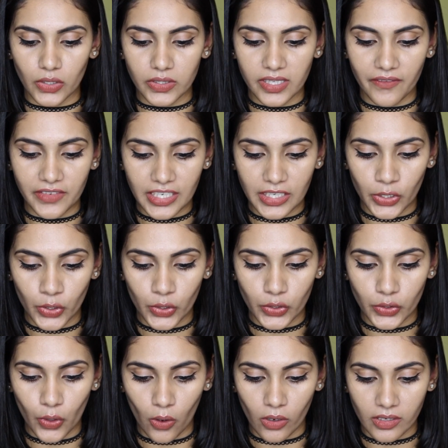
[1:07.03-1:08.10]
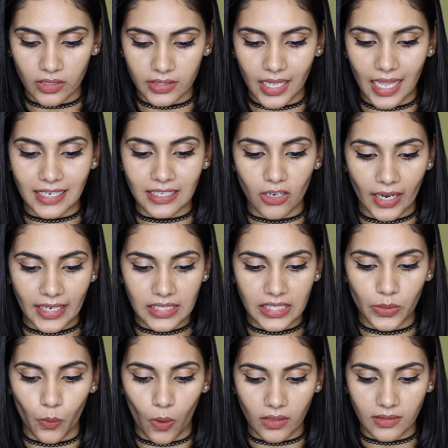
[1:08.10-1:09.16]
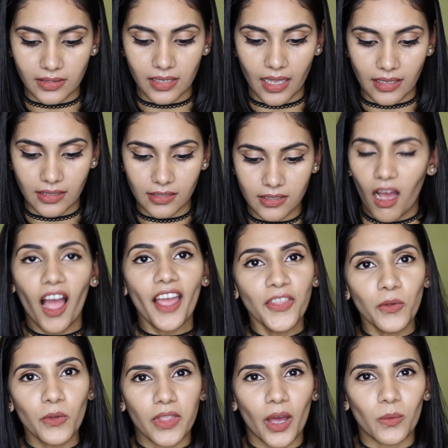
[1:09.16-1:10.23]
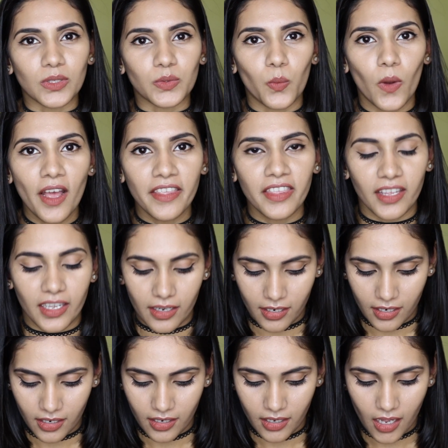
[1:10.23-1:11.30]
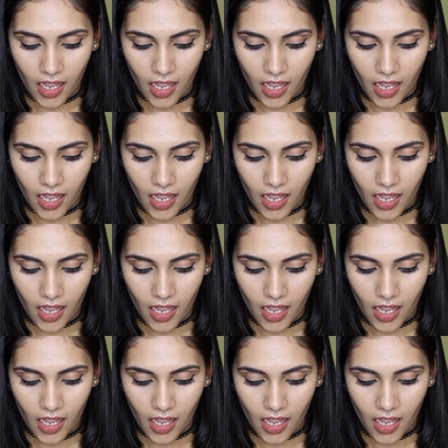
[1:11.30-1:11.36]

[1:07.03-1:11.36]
$72.91. I thought that was worth it.